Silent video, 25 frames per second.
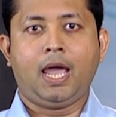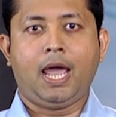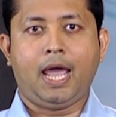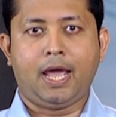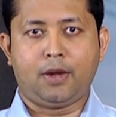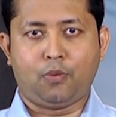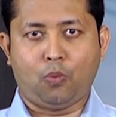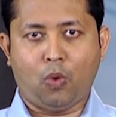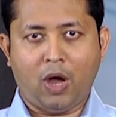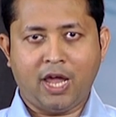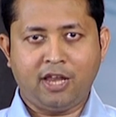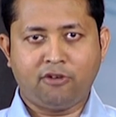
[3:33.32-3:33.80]

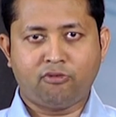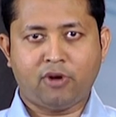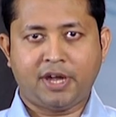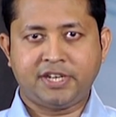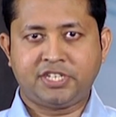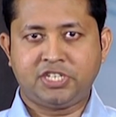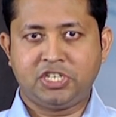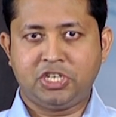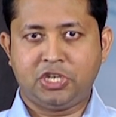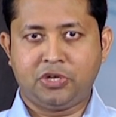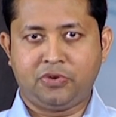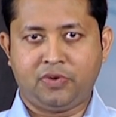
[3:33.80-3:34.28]
And while
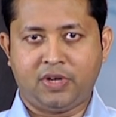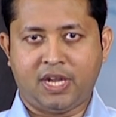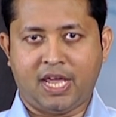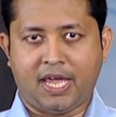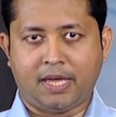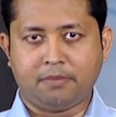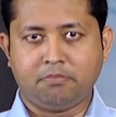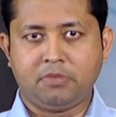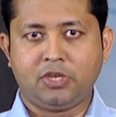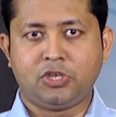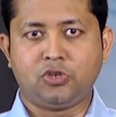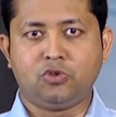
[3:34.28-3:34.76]
writing your
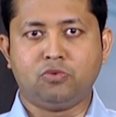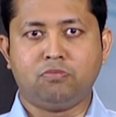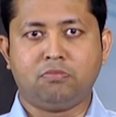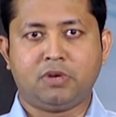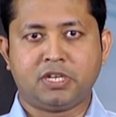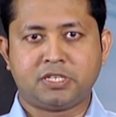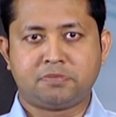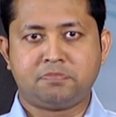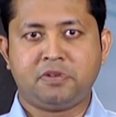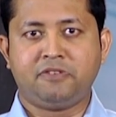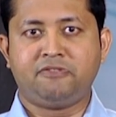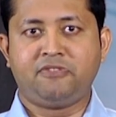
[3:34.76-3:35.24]
name, you
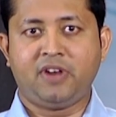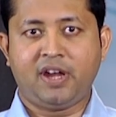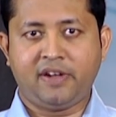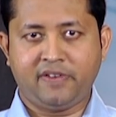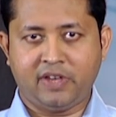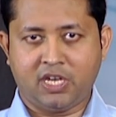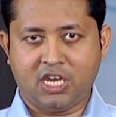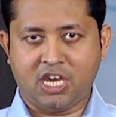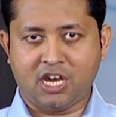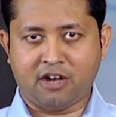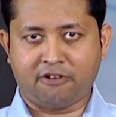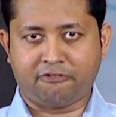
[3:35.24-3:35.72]
must be
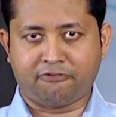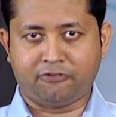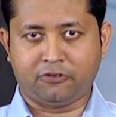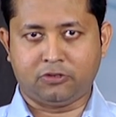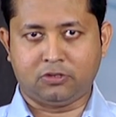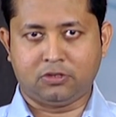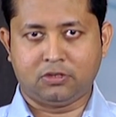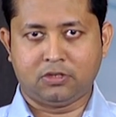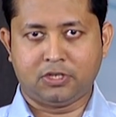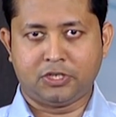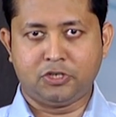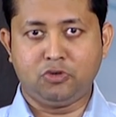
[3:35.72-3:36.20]
very careful.